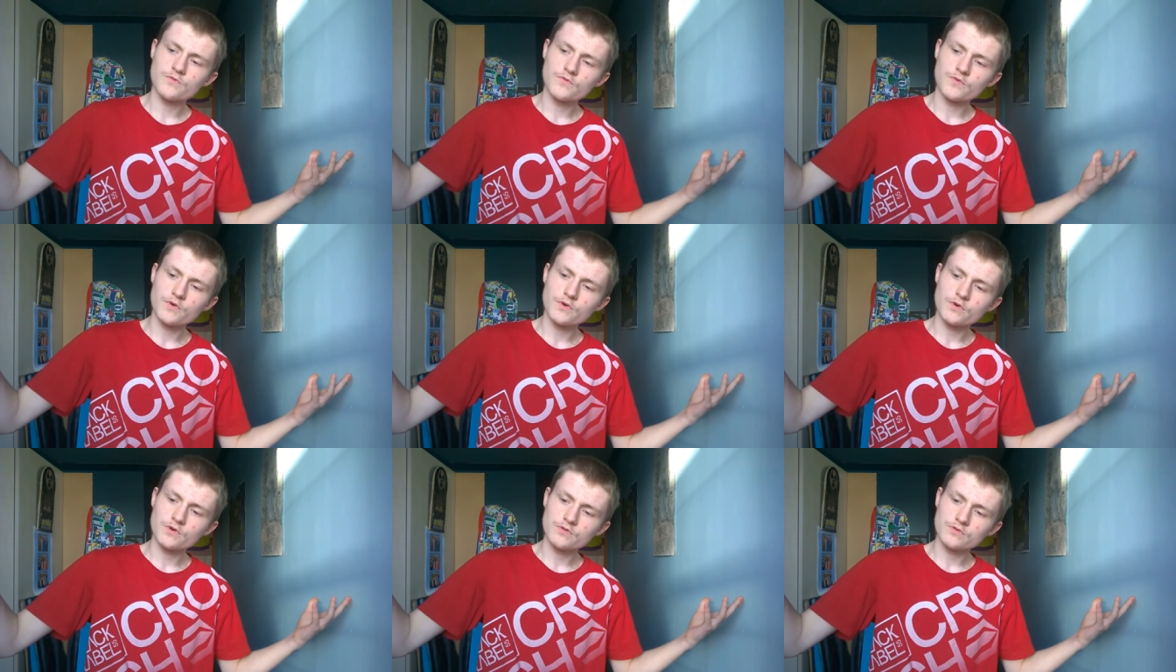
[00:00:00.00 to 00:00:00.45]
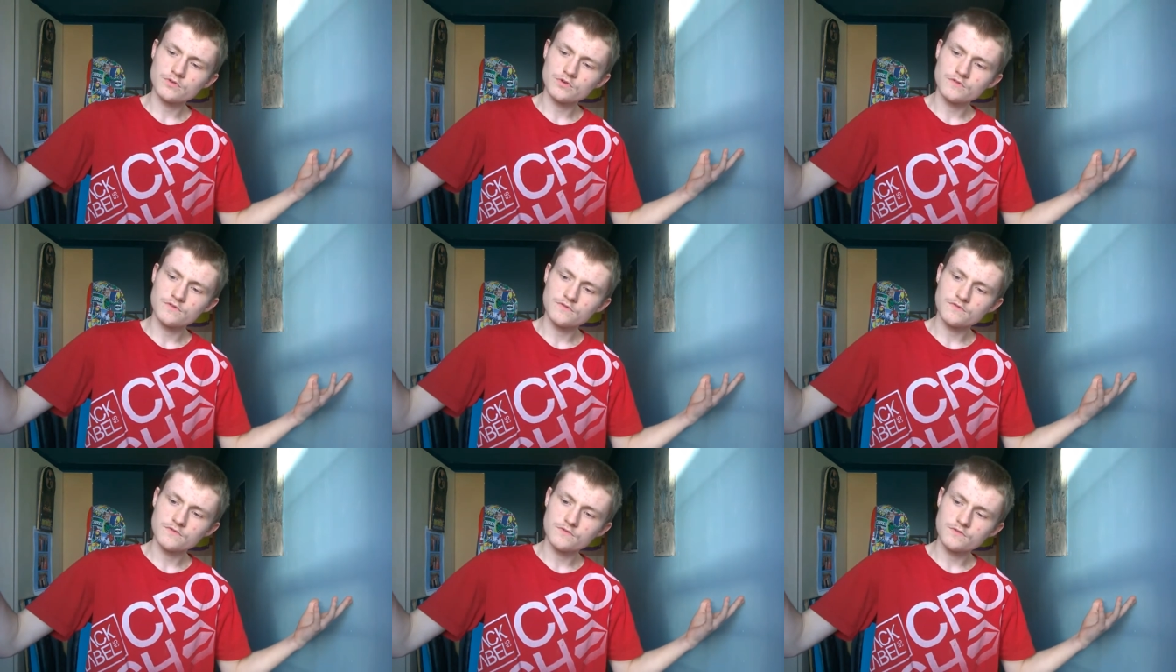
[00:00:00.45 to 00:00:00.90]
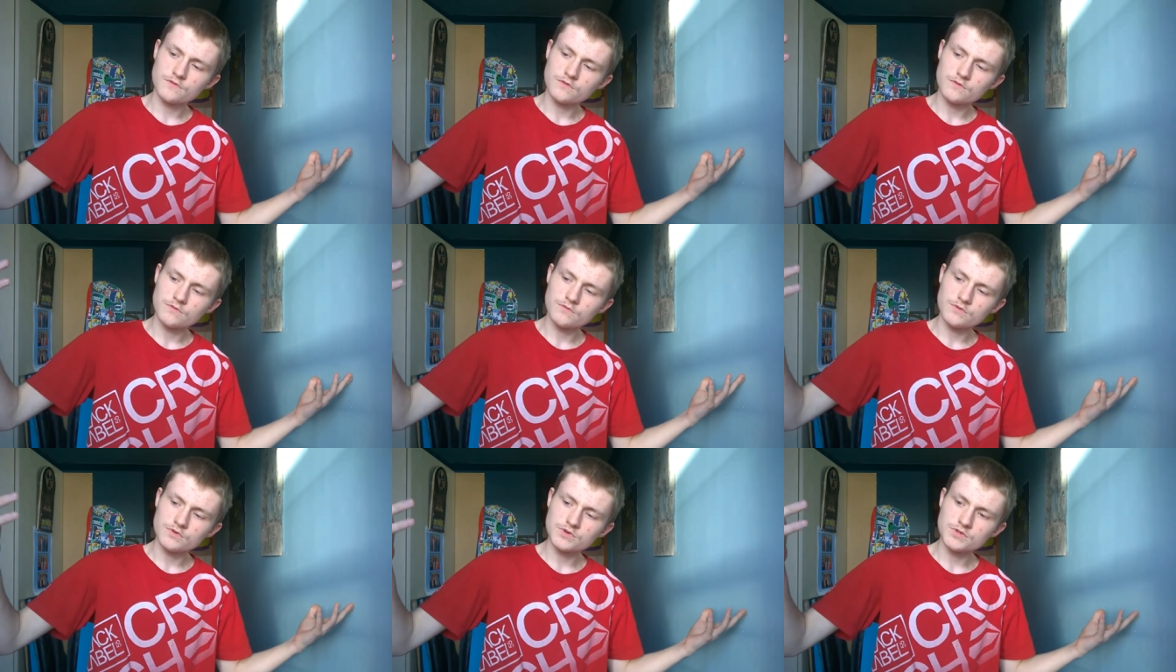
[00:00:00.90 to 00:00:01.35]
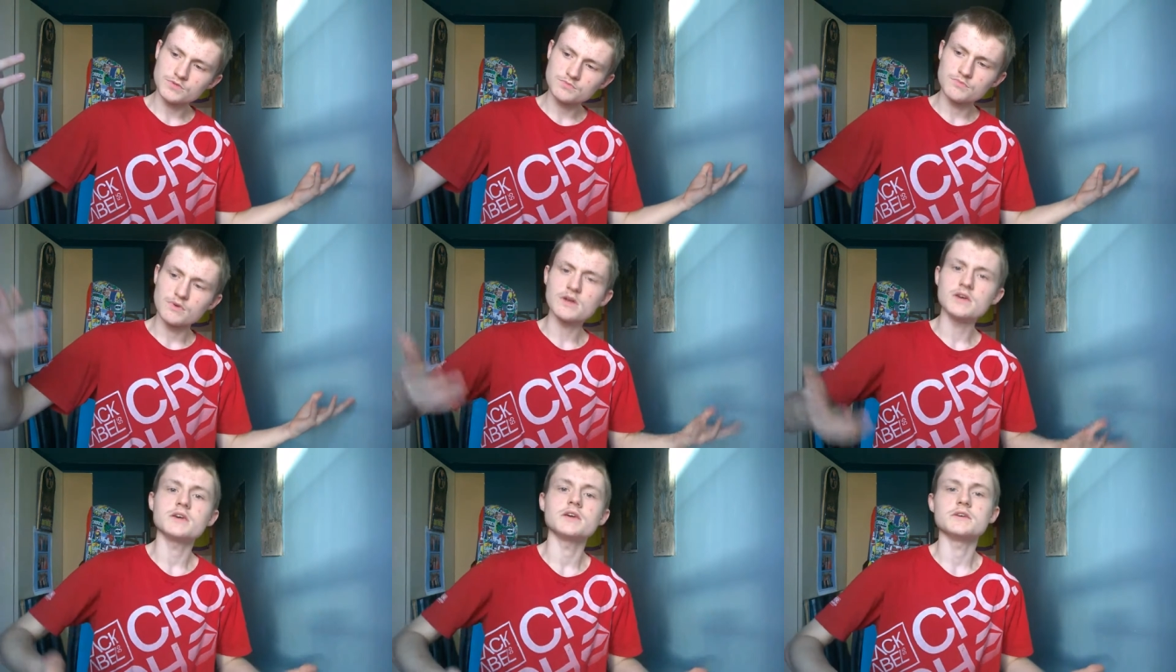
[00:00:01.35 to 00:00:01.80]
Far Cry 4 was
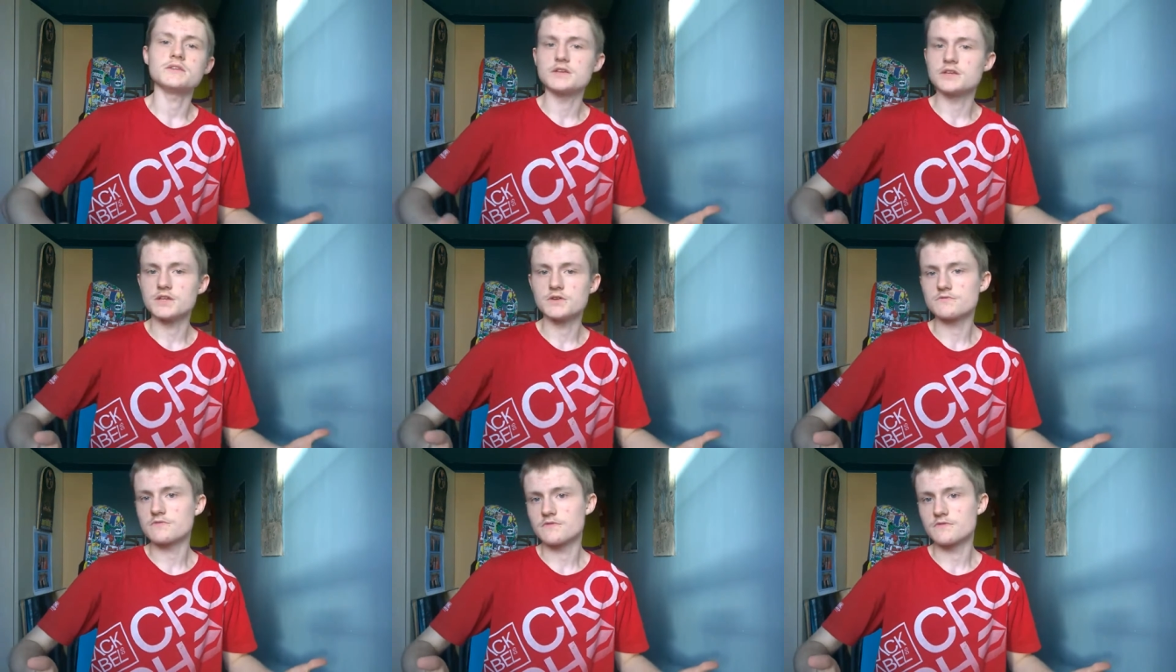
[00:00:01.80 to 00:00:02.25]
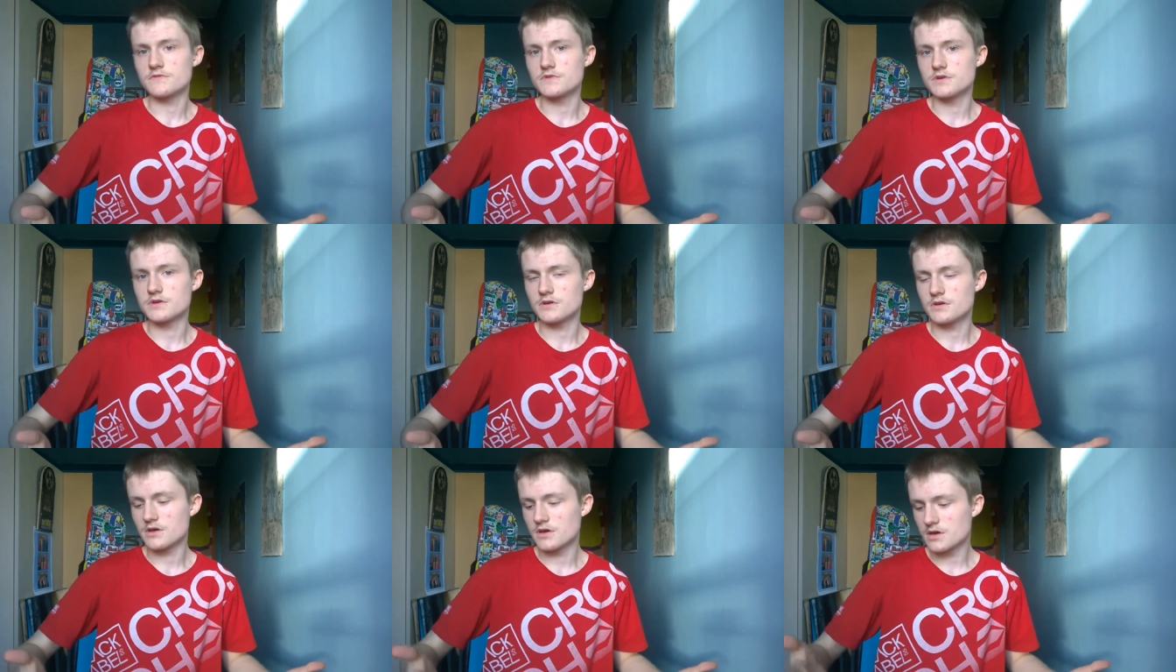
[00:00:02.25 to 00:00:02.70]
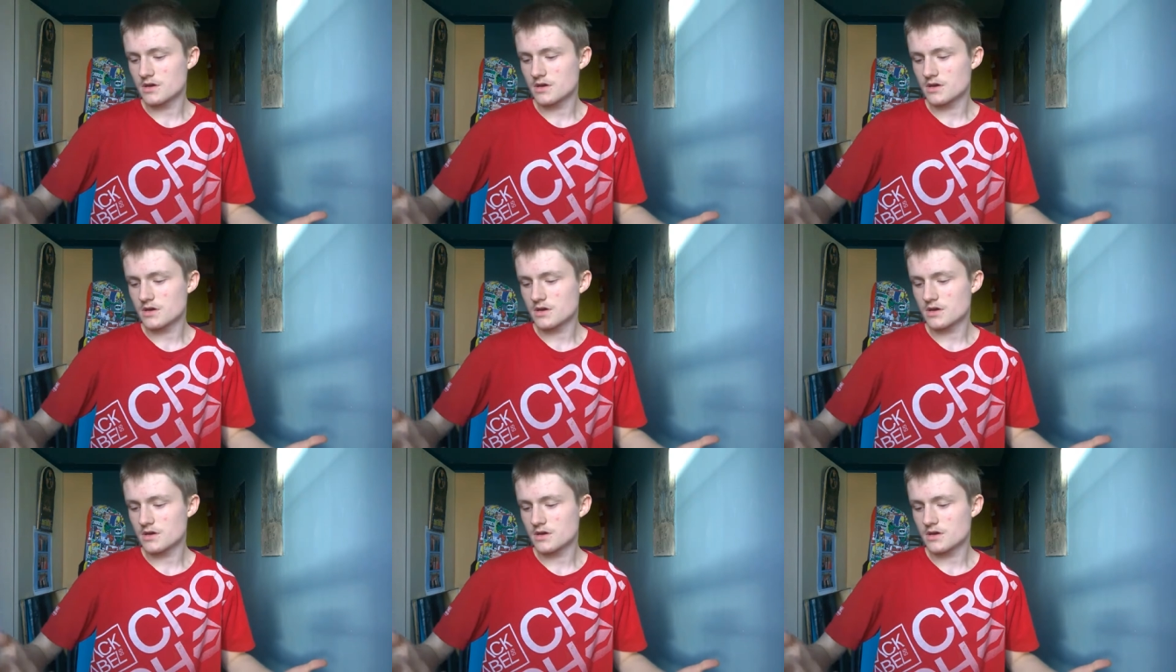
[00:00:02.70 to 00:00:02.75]
made and everything,